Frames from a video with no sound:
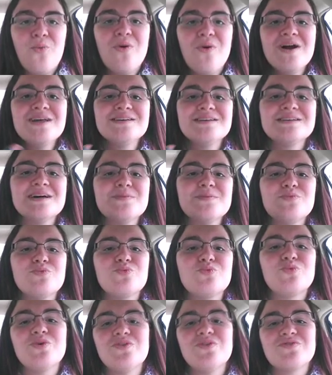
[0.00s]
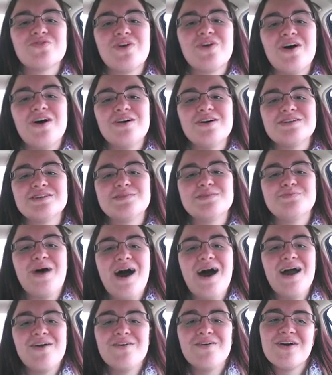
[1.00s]
What is up, Wolfguard
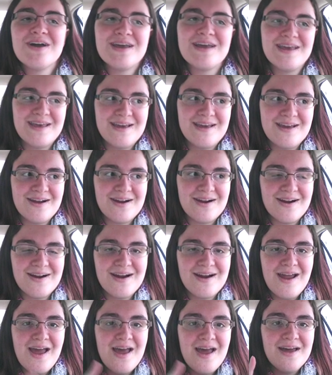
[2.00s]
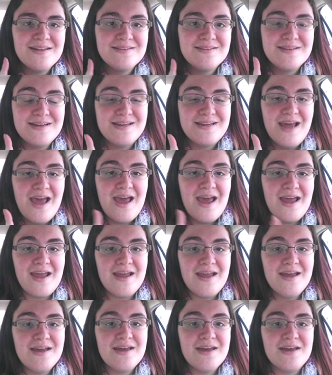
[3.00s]
Spira here,
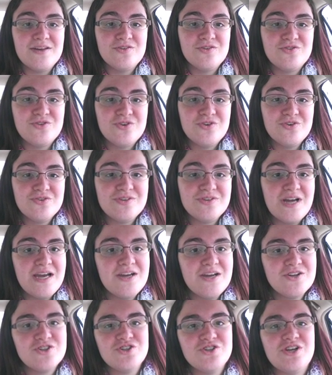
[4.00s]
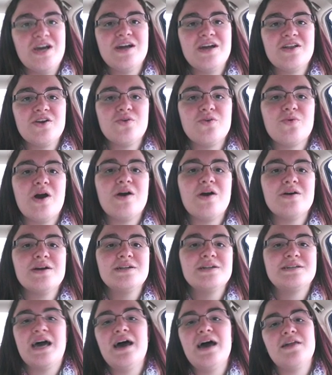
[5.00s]
Today is Tuesday,
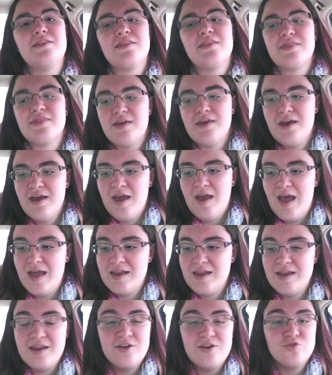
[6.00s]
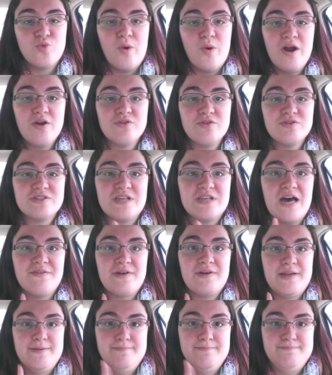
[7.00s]
January 10th, and it is
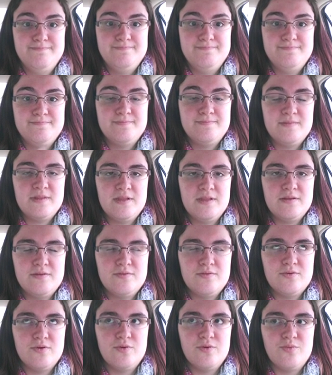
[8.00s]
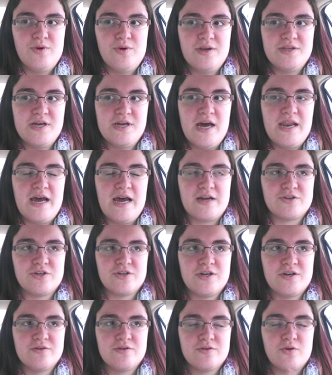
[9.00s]
107. Or 110,
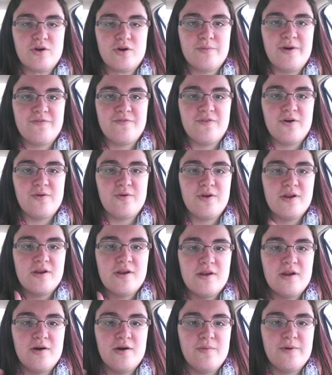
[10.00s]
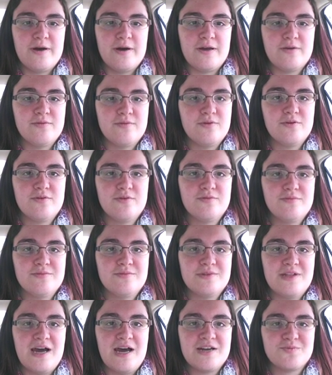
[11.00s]
actually, according to my phone, not my
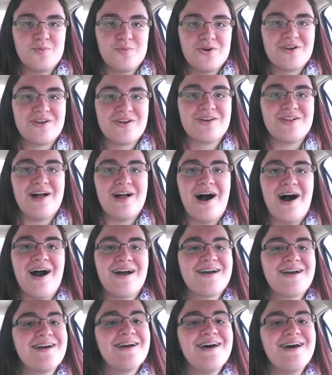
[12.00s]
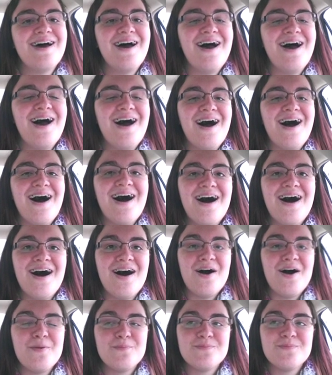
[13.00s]
dashboard clock.
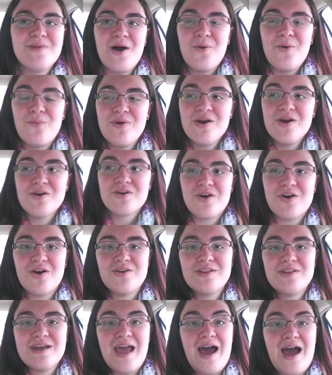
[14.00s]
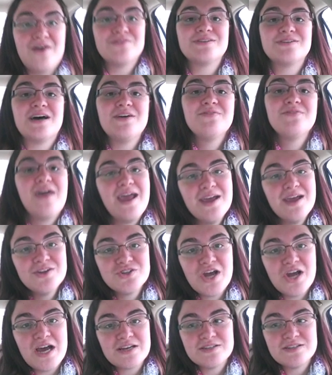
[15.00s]
Um, we are currently outside of
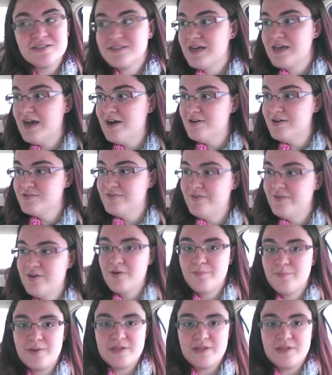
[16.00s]
Ajax's house, if you don't